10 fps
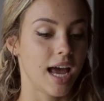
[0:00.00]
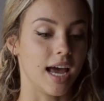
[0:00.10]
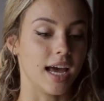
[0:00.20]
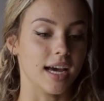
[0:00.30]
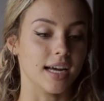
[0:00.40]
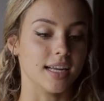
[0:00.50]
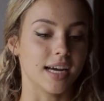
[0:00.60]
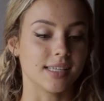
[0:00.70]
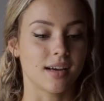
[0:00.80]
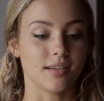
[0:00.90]
And
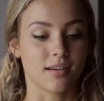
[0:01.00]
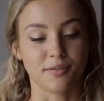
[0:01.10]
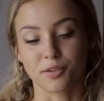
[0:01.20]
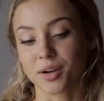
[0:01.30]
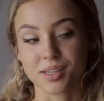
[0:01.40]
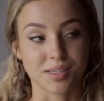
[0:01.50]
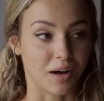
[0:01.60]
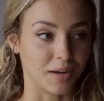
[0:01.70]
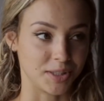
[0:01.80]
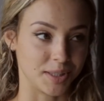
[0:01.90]
I signed on a full ride
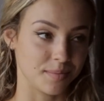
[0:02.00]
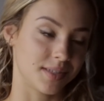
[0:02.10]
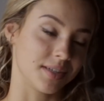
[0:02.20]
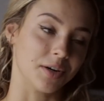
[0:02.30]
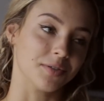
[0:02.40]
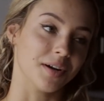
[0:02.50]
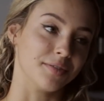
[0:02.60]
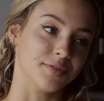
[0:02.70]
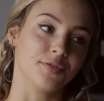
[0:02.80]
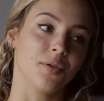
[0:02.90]
scholarship to go
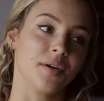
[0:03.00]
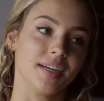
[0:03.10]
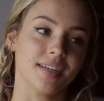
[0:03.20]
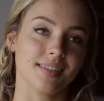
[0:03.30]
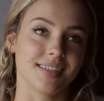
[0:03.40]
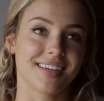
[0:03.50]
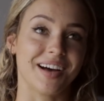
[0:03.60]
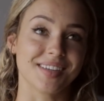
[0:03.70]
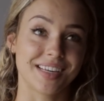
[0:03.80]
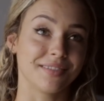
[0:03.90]
run for 4 years at
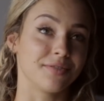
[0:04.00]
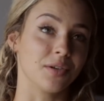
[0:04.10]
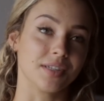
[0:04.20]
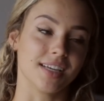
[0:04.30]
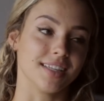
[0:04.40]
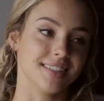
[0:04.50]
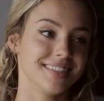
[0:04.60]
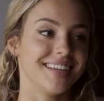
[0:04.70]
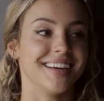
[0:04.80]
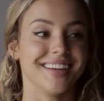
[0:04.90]
Cal State Fullerton
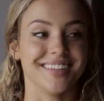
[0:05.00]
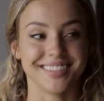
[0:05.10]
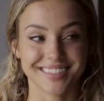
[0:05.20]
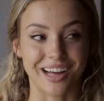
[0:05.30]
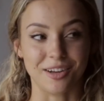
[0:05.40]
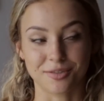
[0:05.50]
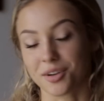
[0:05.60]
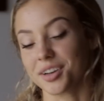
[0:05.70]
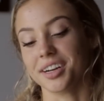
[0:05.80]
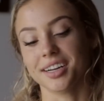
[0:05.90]
in
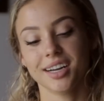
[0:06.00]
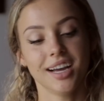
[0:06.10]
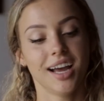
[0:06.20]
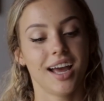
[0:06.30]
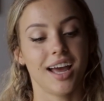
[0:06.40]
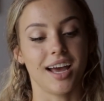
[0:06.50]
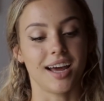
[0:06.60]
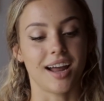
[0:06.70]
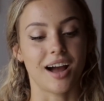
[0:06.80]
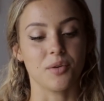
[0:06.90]
California.
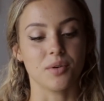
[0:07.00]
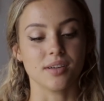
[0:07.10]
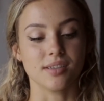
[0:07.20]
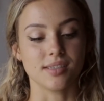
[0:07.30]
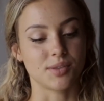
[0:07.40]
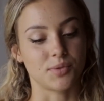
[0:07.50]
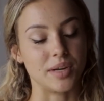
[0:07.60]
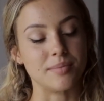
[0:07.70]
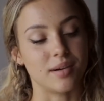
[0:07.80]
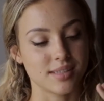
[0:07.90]
And it was
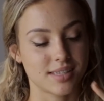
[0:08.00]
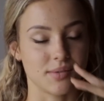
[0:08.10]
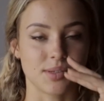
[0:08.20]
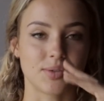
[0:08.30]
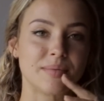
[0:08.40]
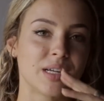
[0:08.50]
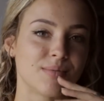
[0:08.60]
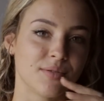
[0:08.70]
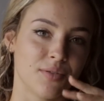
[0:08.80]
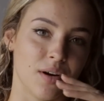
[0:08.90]
3 months
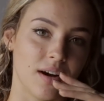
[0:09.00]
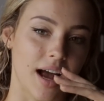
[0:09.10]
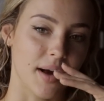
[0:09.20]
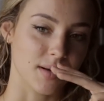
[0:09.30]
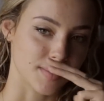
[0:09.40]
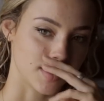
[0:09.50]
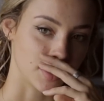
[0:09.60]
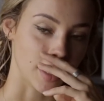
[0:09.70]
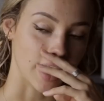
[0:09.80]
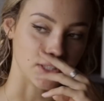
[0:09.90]
before I was supposed
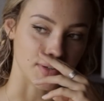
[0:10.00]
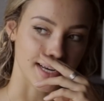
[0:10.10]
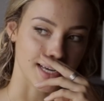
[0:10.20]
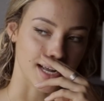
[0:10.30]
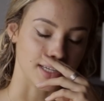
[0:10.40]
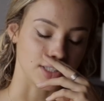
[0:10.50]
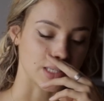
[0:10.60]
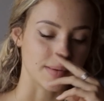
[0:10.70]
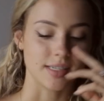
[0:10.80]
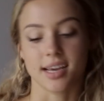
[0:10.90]
to graduate, and I had
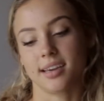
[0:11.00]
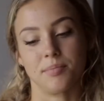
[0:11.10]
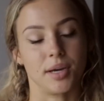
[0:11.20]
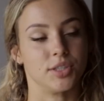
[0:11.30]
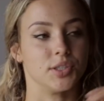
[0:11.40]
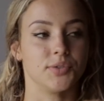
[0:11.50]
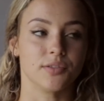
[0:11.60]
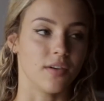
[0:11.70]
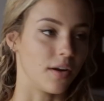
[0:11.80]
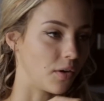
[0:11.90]
just been taking pictures for
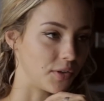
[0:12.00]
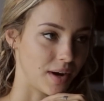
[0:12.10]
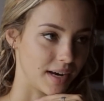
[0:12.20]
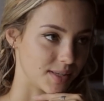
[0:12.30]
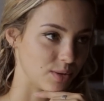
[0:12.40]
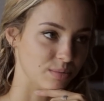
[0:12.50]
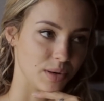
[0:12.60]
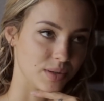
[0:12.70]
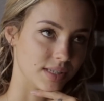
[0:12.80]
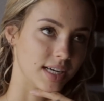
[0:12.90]
fun all through high school and
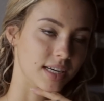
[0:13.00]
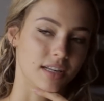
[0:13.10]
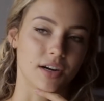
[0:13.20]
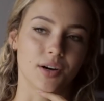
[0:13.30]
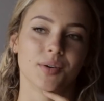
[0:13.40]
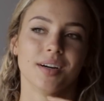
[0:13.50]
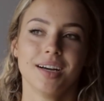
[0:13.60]
posting it, you know.